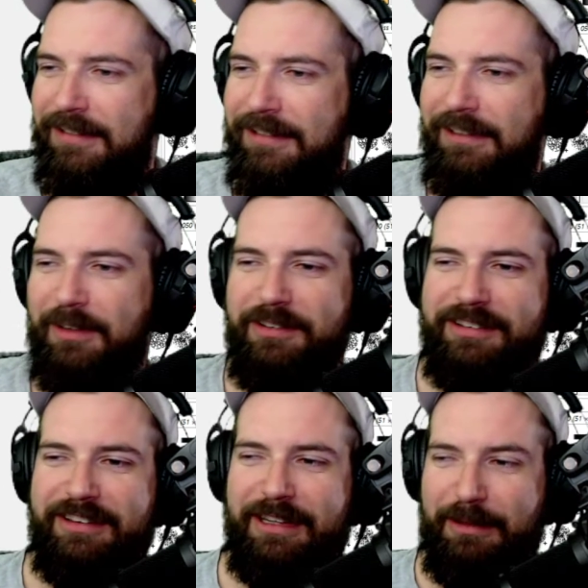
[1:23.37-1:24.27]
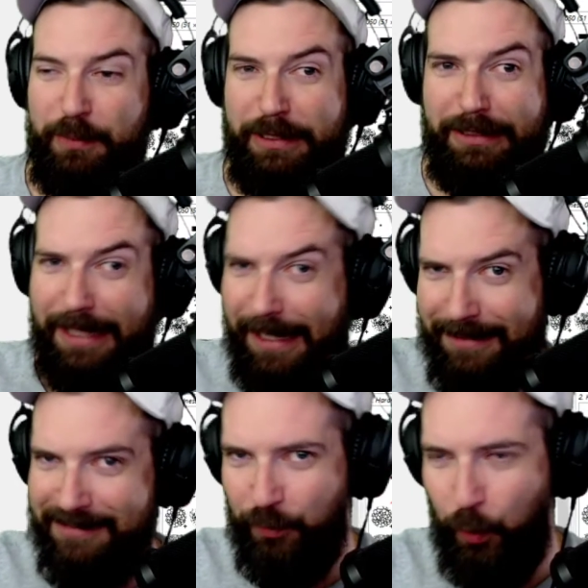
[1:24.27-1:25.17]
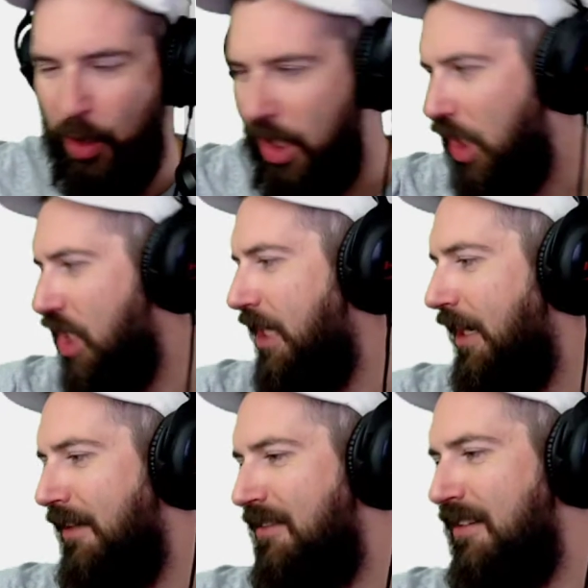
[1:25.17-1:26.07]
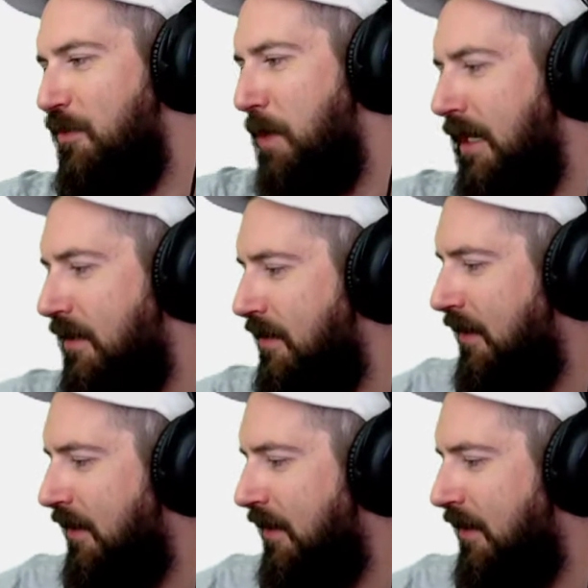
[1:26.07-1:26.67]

use the PS word, I suspect.